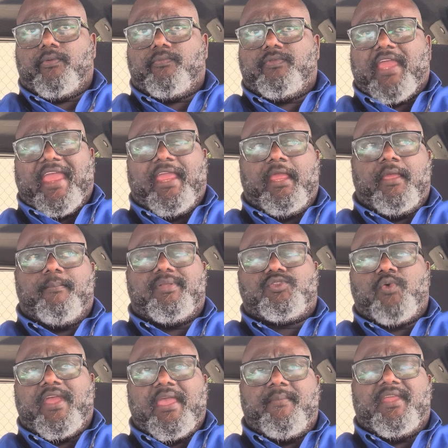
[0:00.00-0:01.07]
They,
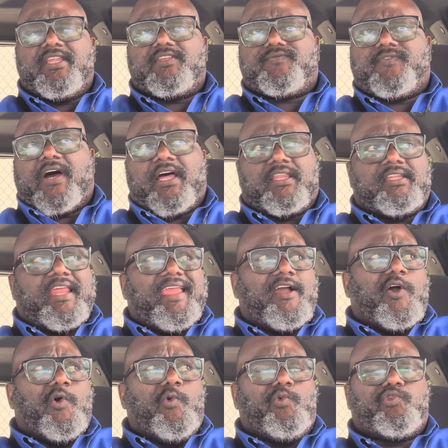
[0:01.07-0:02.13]
between him and his father, they
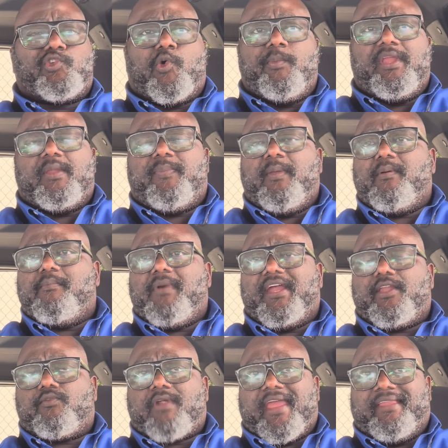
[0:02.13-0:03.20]
owe so many people
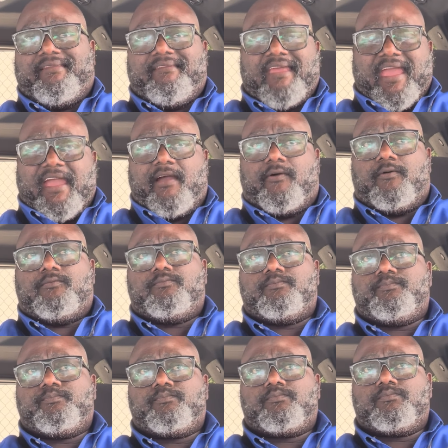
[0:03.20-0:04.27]
money right now.
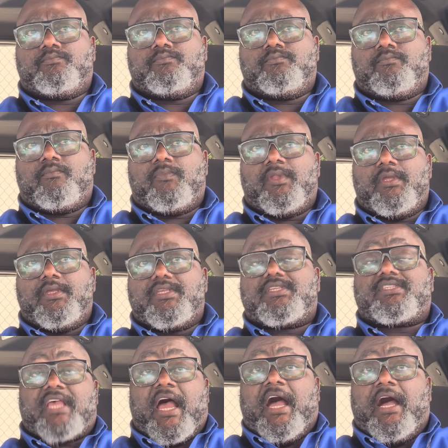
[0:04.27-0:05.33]

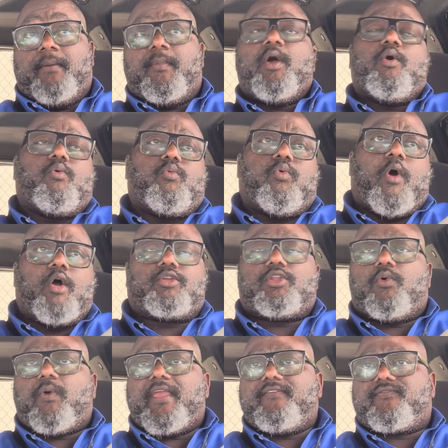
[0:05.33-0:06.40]
Some walked
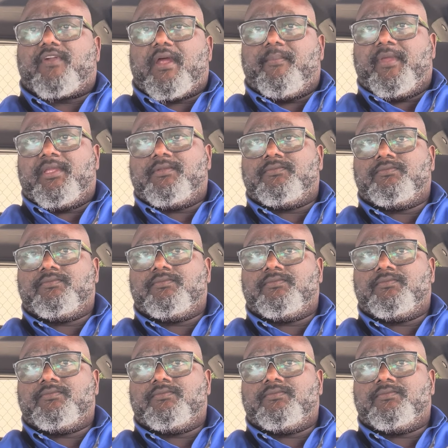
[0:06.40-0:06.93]
away from it.